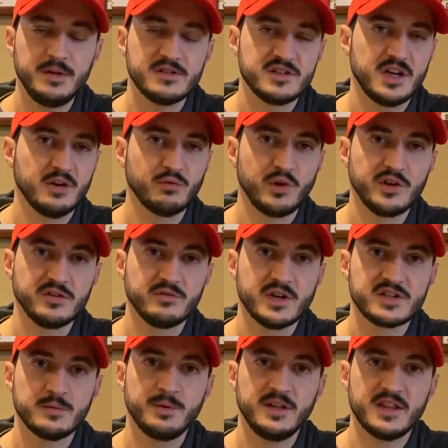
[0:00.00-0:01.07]
pizza dough
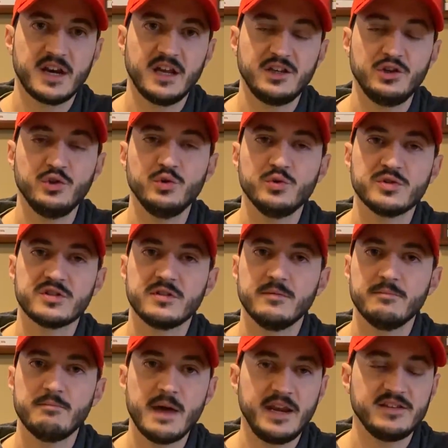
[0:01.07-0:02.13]
recipe that I'd used
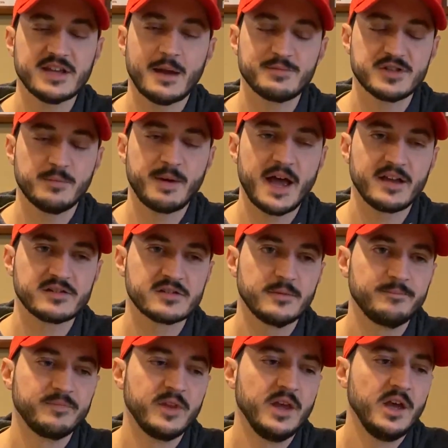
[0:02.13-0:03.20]
many times in the past.
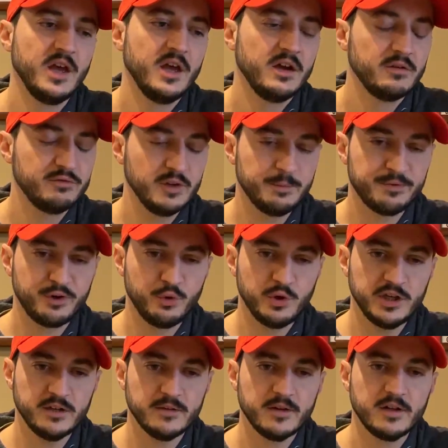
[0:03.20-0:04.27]
Flipped through
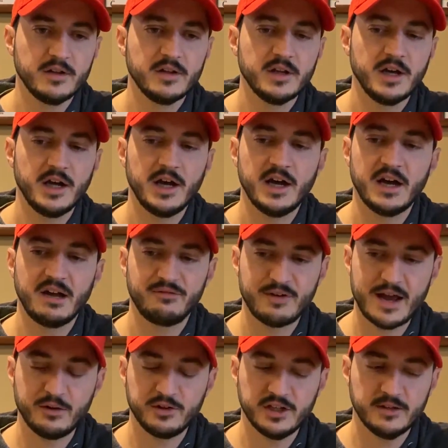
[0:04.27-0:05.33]
it, I
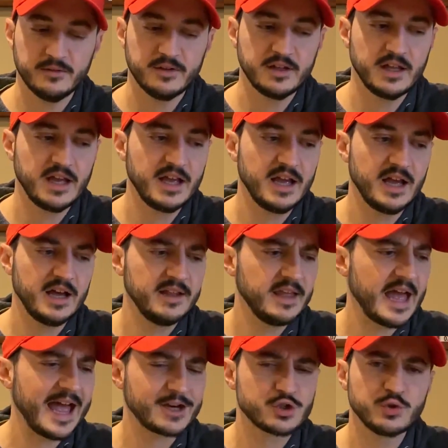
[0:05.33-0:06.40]
found it.
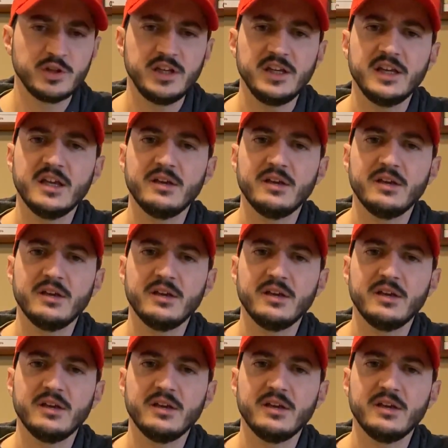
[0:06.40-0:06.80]
Actually,